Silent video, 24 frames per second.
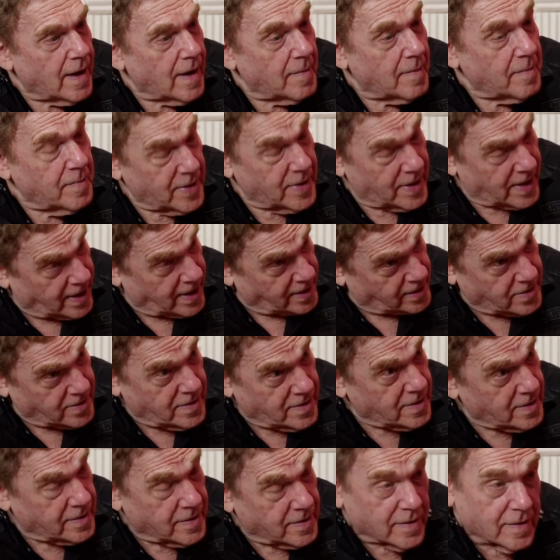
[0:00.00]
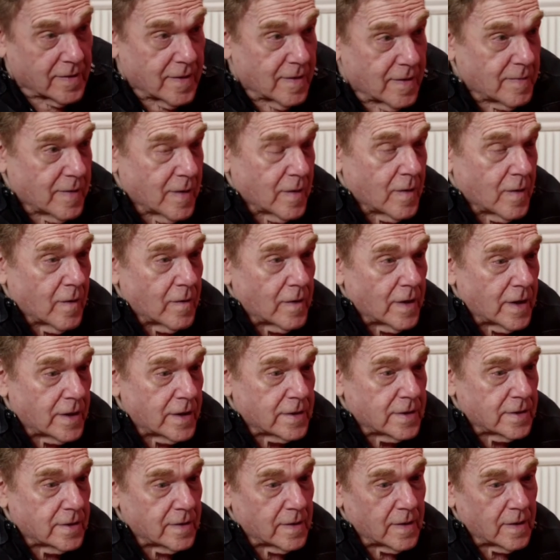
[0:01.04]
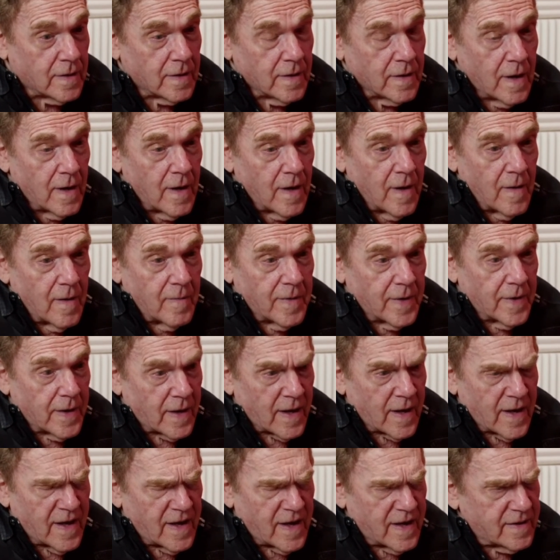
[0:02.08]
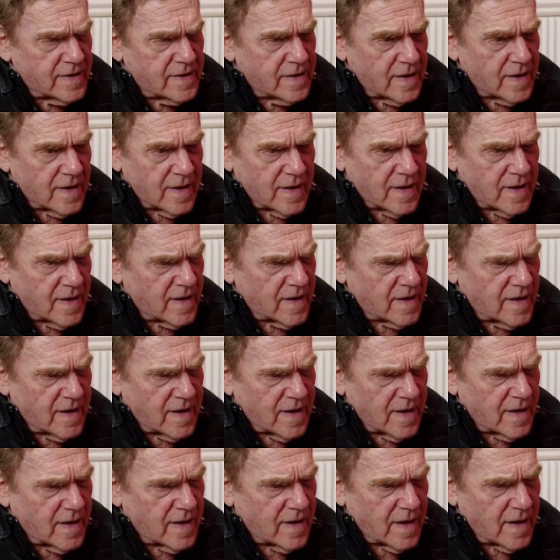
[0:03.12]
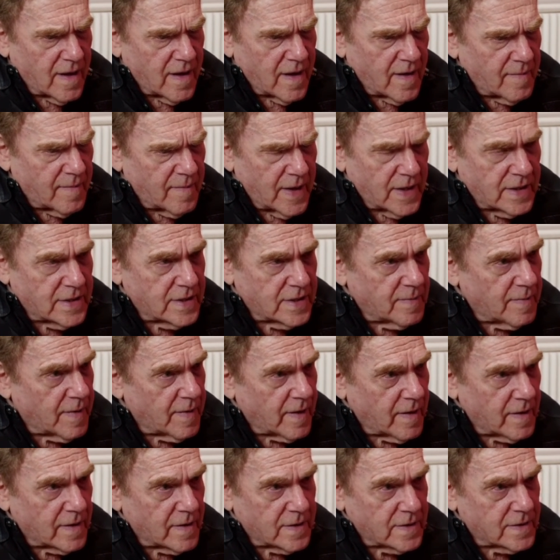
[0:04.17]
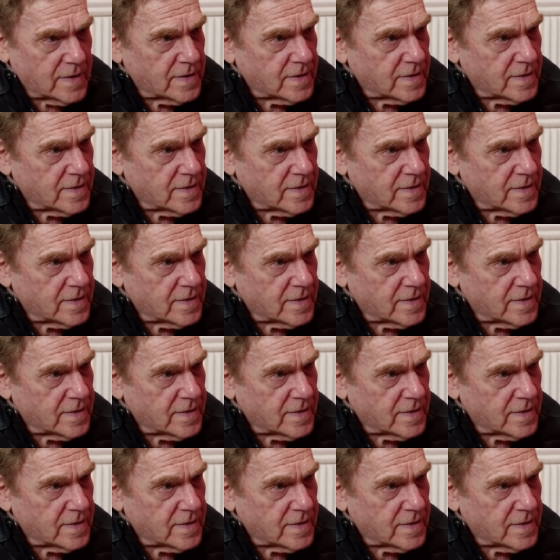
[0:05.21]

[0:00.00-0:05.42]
But it could. There could be a correlation there. But I had amazing parents.